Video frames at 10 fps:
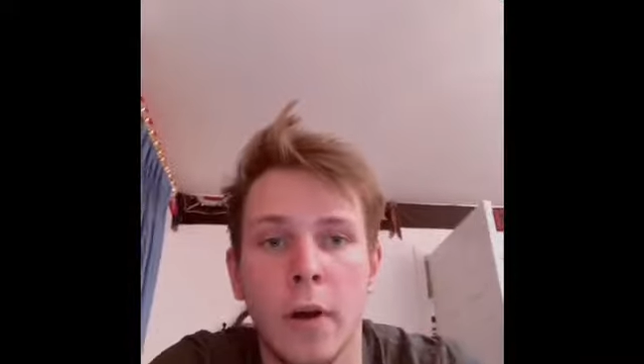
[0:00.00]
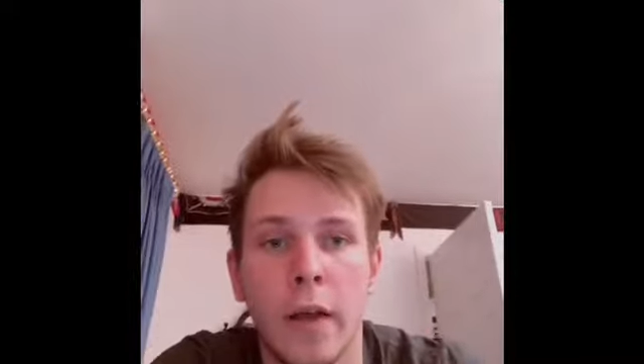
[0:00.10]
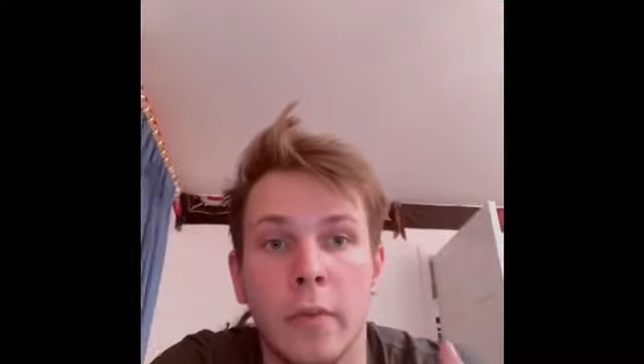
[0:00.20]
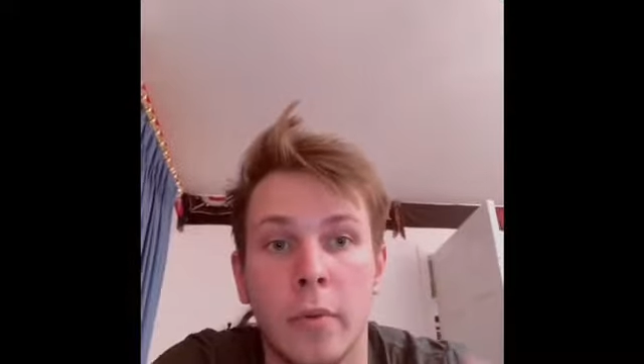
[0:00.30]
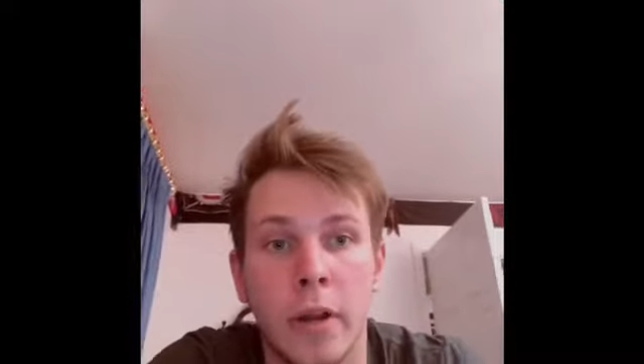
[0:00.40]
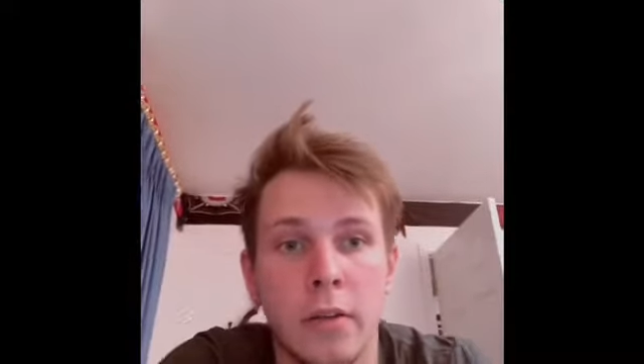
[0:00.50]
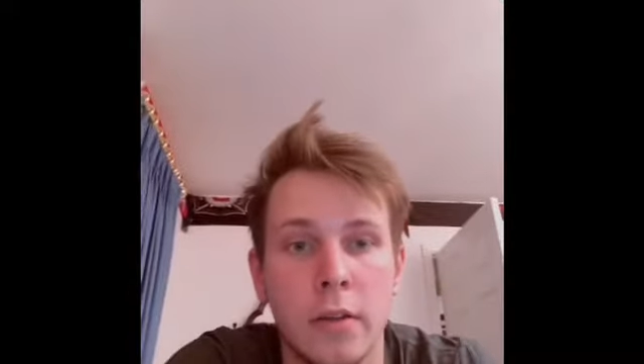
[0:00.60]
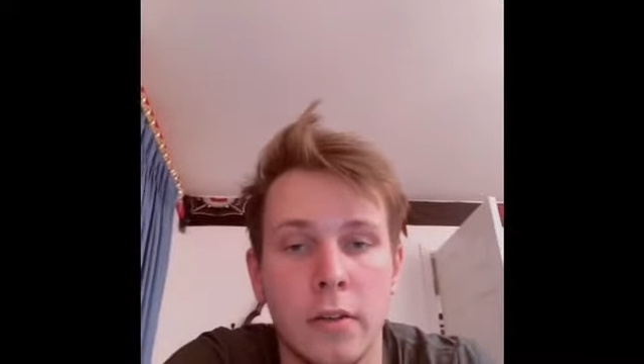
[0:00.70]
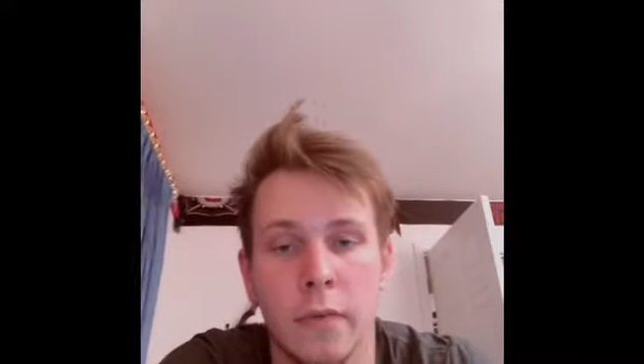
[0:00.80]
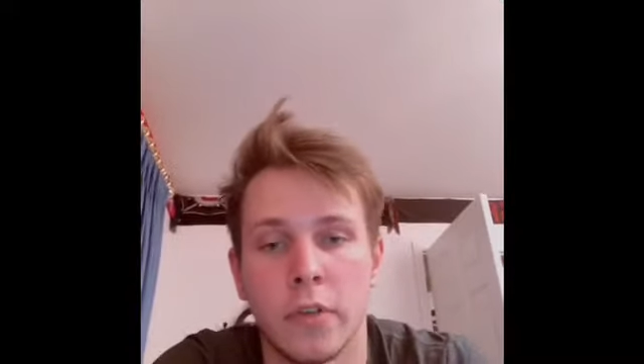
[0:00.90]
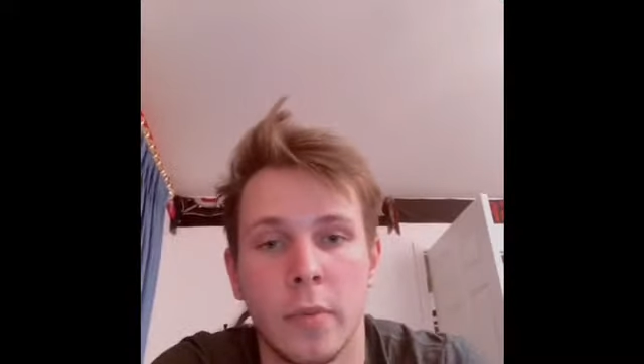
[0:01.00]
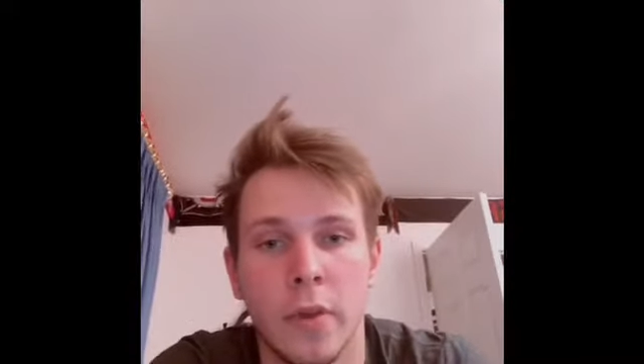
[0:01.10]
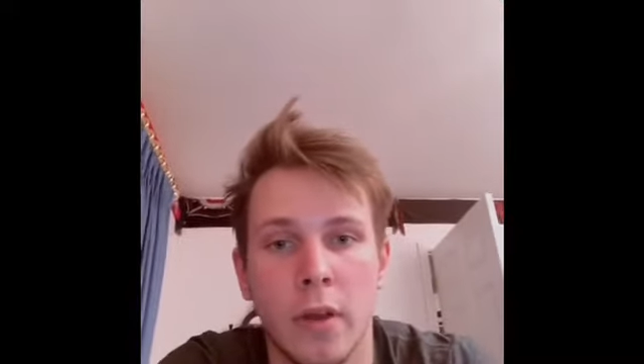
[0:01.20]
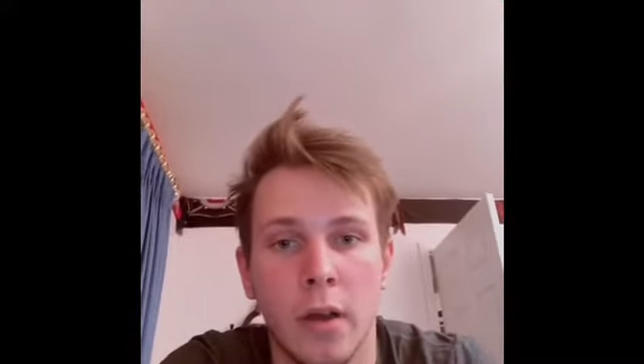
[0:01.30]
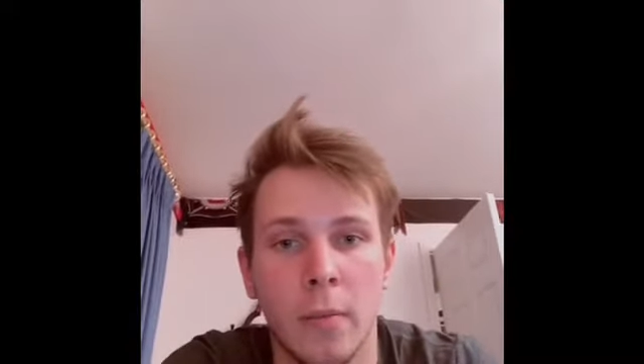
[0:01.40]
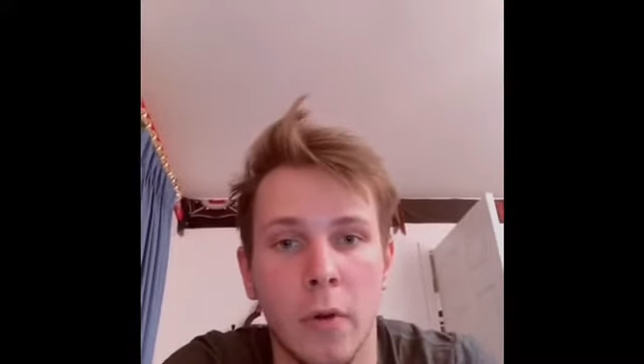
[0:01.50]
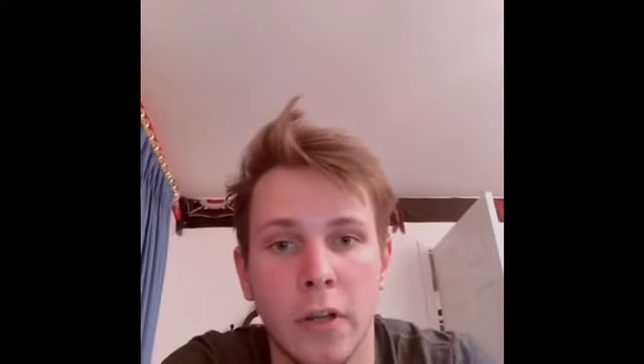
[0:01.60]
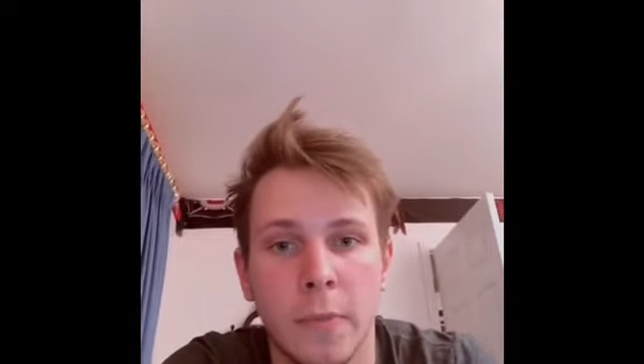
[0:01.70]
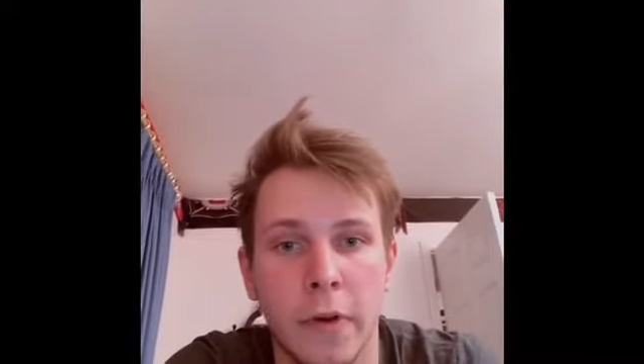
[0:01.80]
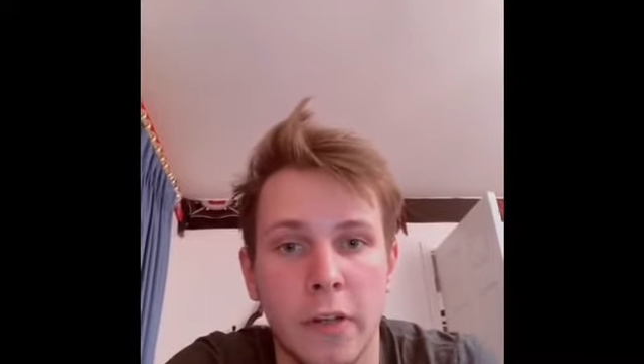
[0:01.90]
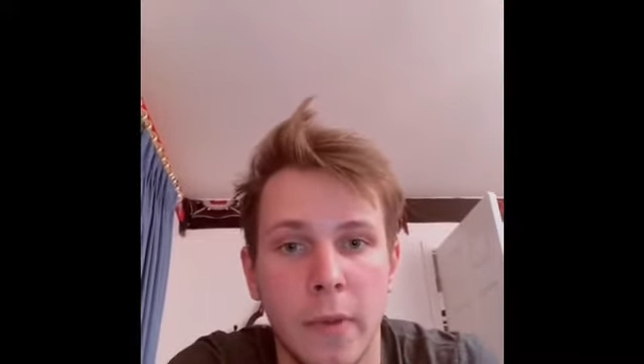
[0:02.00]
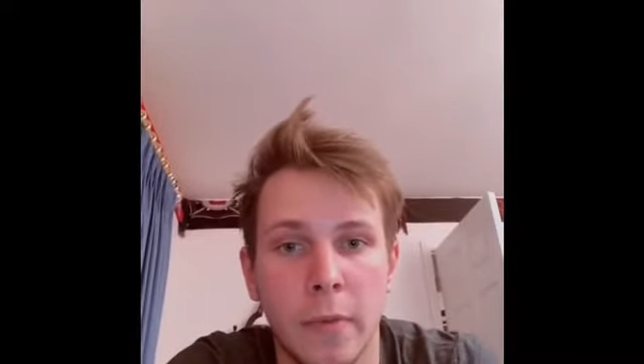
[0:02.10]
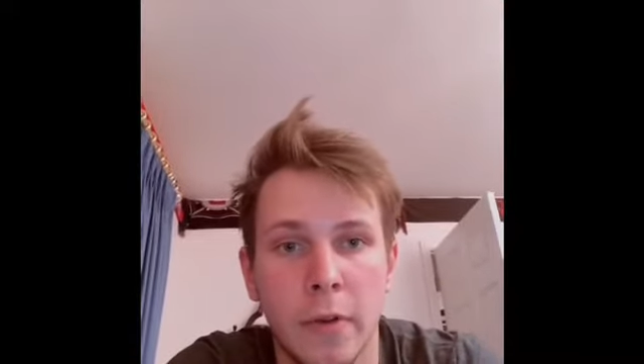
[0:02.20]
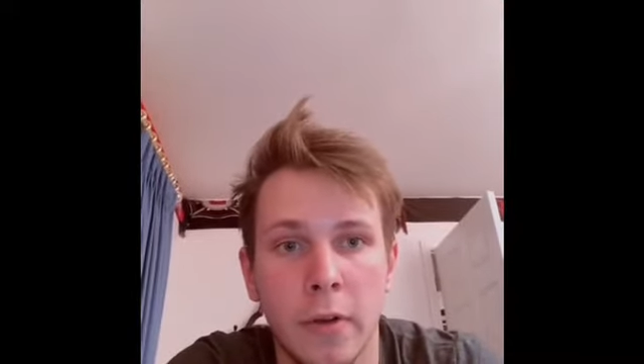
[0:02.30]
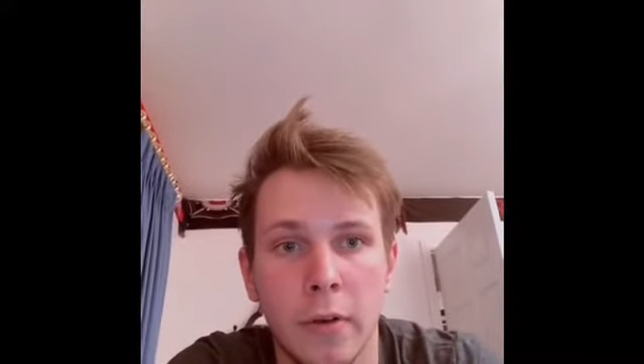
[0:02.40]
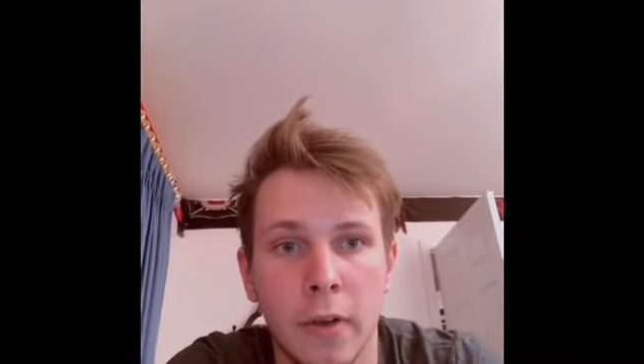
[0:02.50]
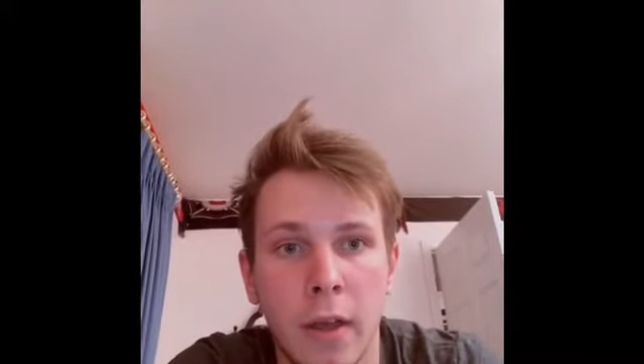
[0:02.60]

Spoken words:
I have a brain teaser for some of the more experienced people here.